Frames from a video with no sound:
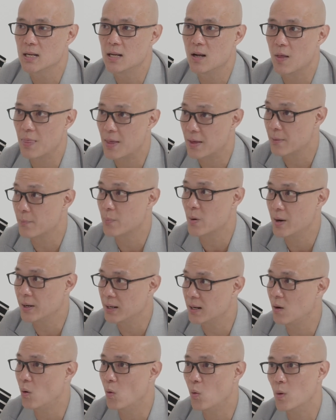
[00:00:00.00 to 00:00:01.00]
another
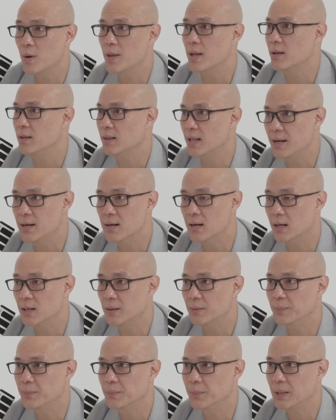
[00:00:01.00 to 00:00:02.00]
broker, or another lender,
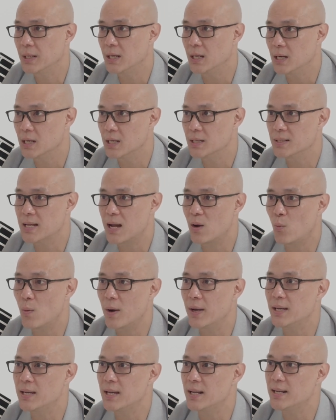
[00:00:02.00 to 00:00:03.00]
because that
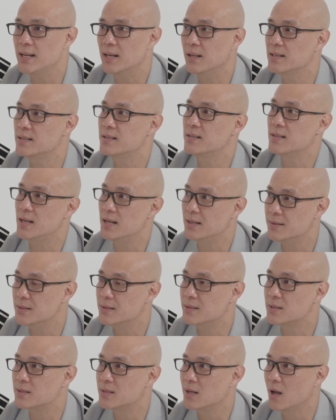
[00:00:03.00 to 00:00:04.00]
way you can get a
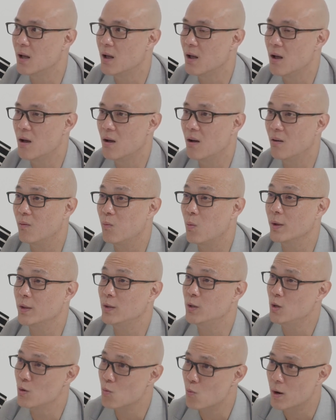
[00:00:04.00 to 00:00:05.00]
sense of what
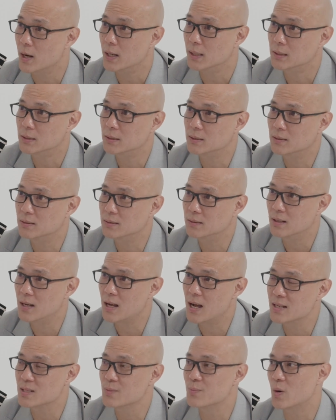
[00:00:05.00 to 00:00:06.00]
you want
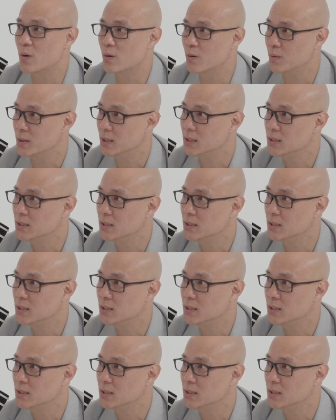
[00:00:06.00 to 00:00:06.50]
as a borrower.